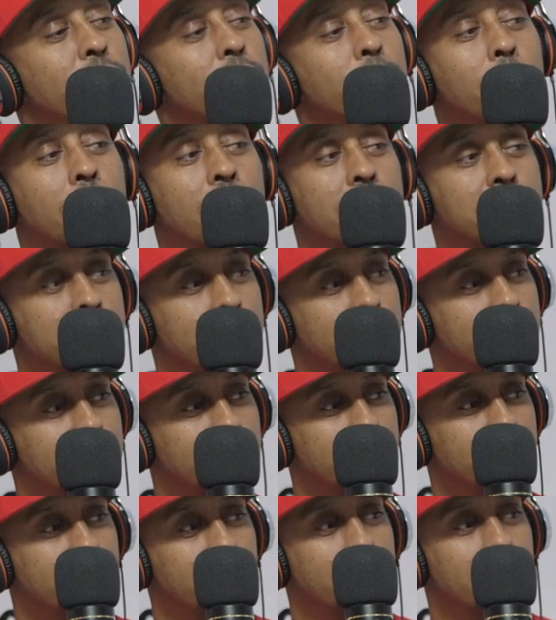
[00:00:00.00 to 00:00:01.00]
but you wasn't.
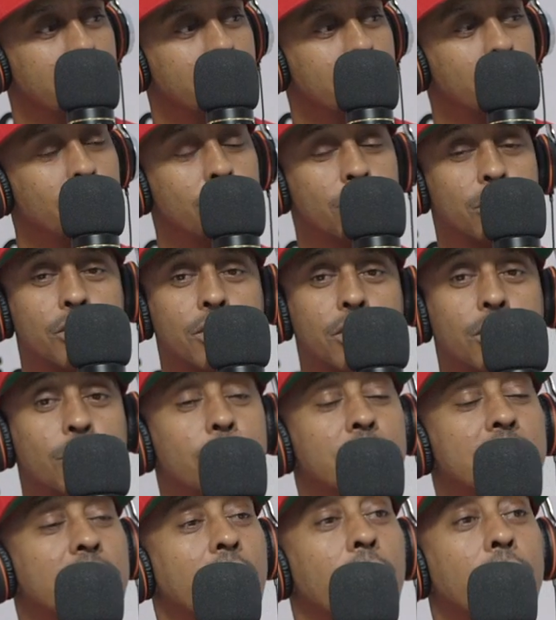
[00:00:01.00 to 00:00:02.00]
You was
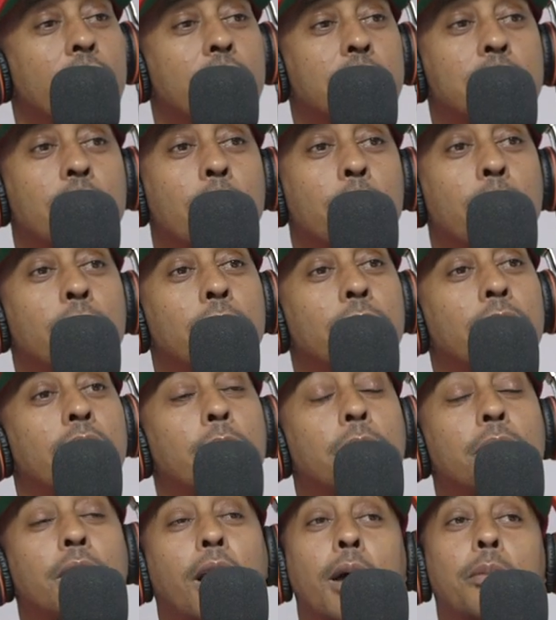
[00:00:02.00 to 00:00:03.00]
you was out here talking
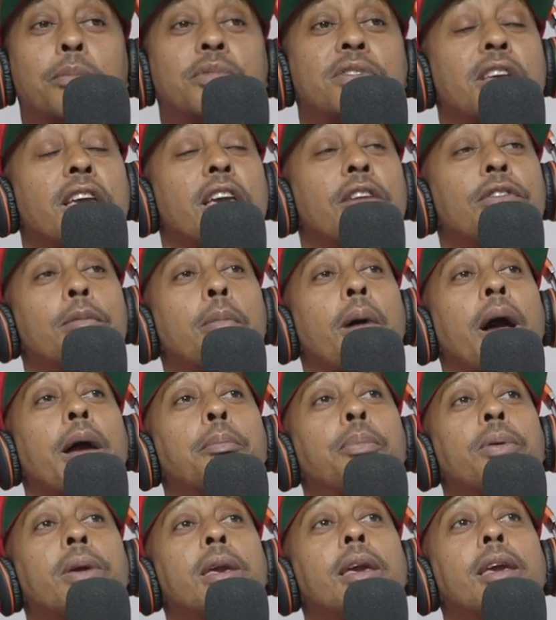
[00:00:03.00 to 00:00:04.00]
about I'm saving
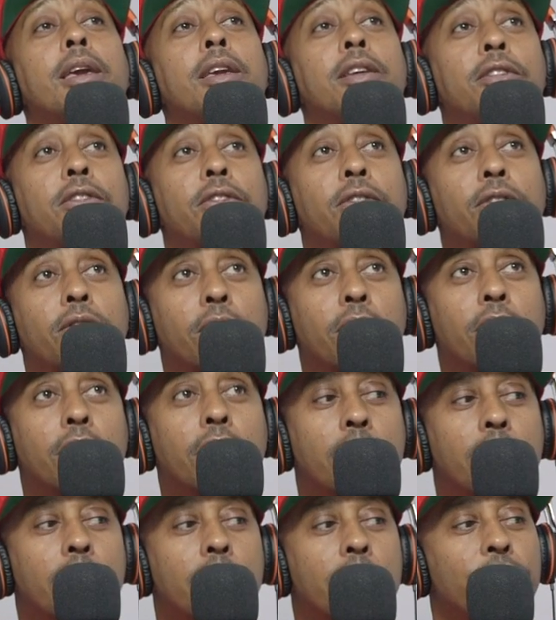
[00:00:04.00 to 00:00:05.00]
my peace
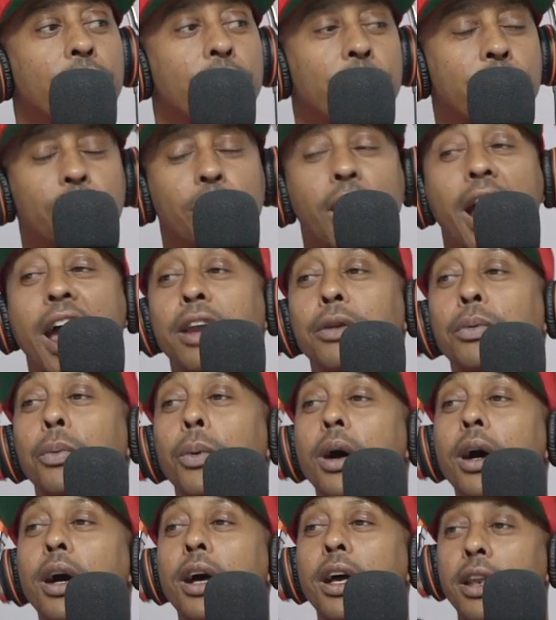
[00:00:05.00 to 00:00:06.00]
for the right
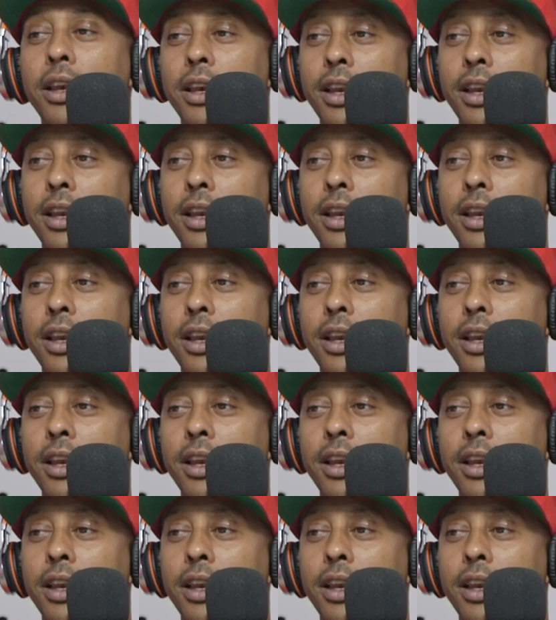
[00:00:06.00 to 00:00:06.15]
one.